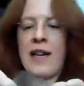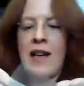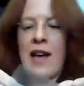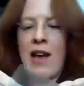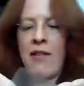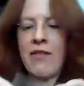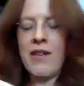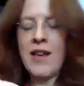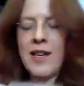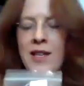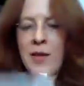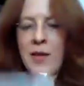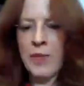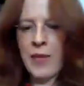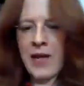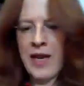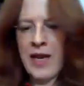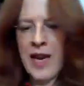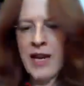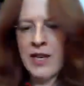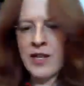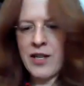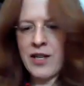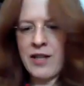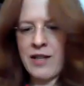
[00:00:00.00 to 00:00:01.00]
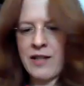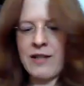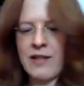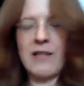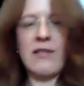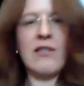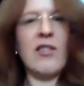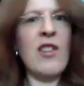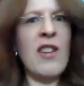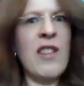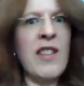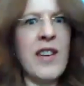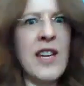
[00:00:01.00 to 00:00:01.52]
Now this bit, actually this
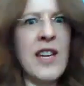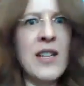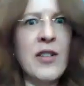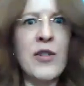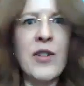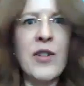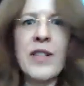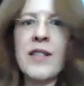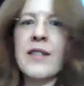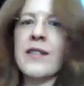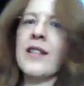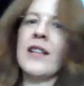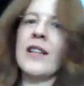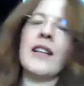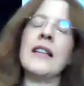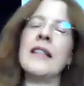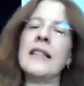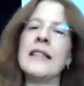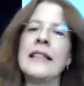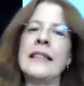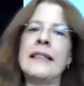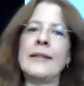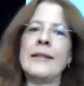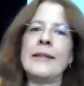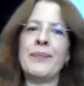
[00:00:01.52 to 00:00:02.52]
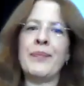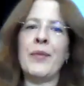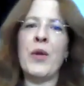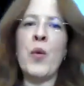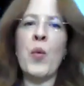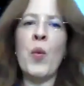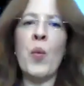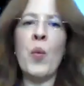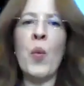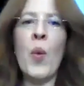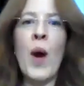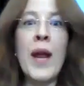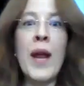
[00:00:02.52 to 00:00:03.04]
is rather interesting.
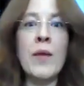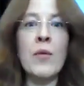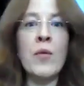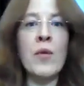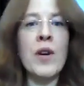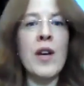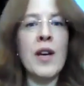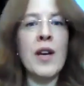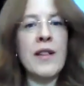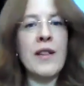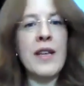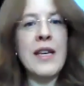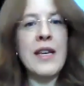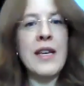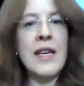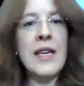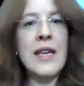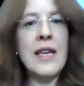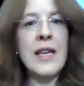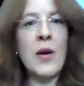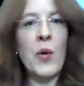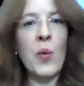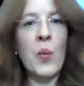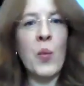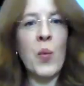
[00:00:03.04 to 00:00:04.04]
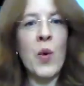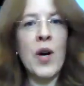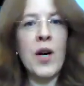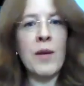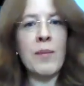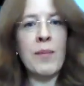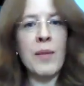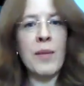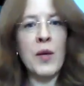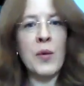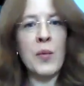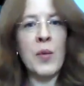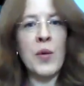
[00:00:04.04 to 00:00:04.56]
When the
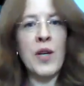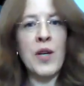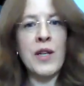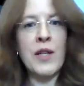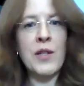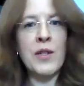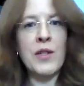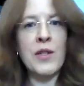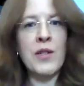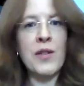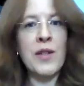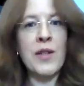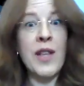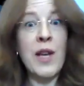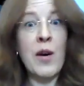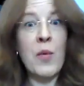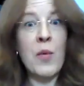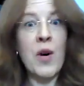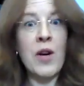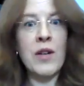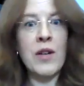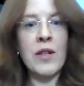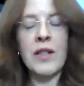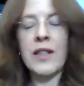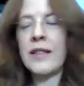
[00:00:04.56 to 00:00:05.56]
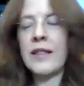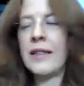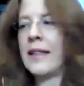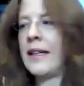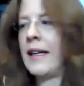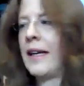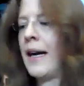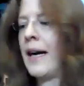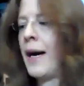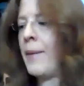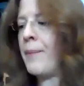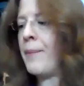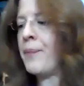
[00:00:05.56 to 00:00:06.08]
workmen were doing their work,
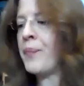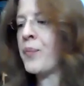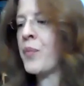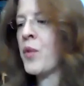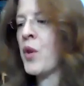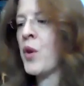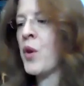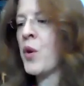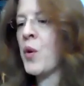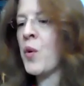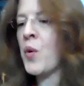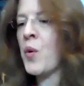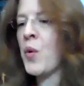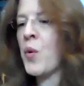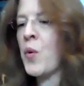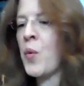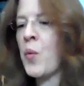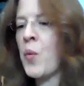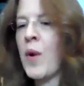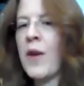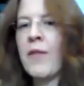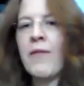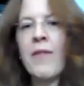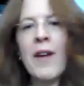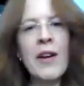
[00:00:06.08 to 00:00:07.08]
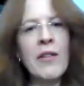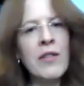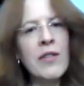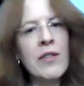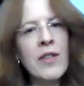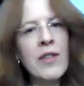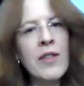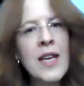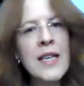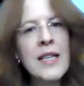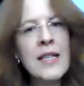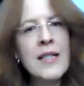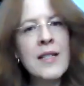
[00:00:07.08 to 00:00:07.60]
we found
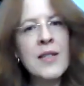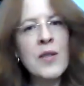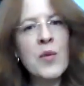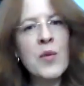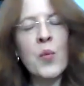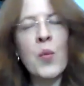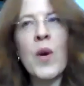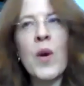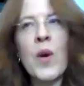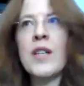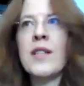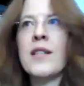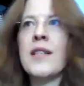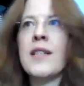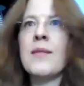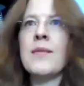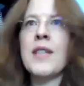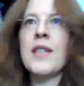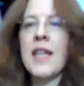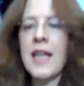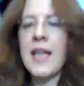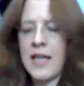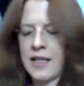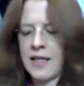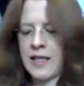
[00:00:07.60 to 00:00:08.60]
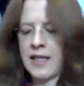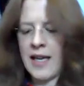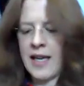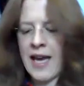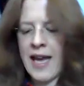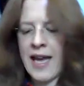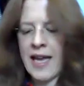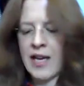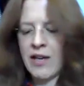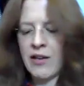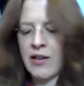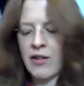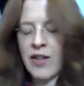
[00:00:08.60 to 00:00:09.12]
things which seem to
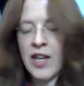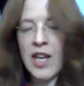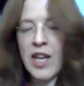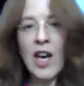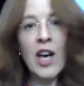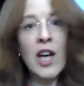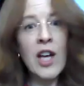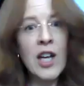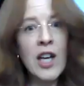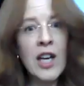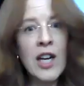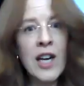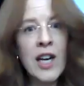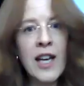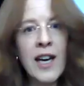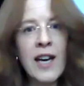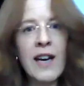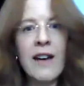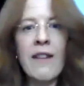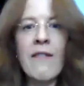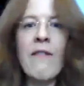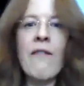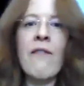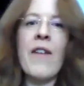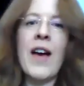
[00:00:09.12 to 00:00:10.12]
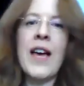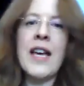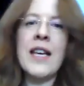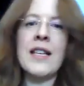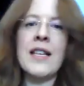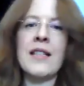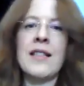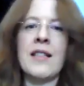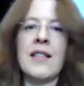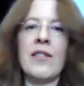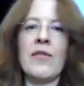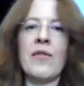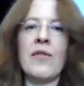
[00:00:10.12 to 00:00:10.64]
indicate the earlier
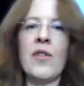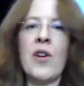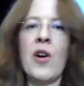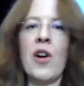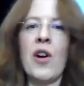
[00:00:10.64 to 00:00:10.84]
phase of